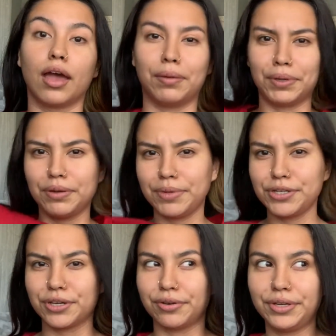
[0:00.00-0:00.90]
I'm gonna be
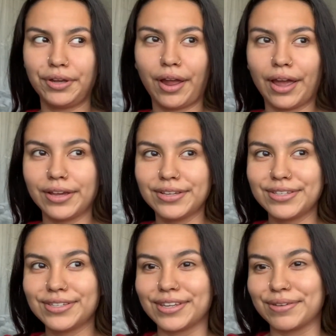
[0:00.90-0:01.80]
showing you
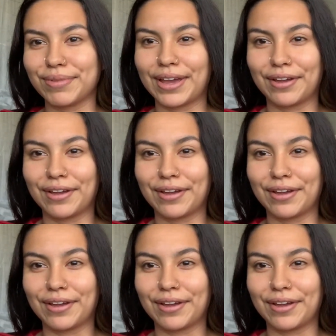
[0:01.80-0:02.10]
guys like my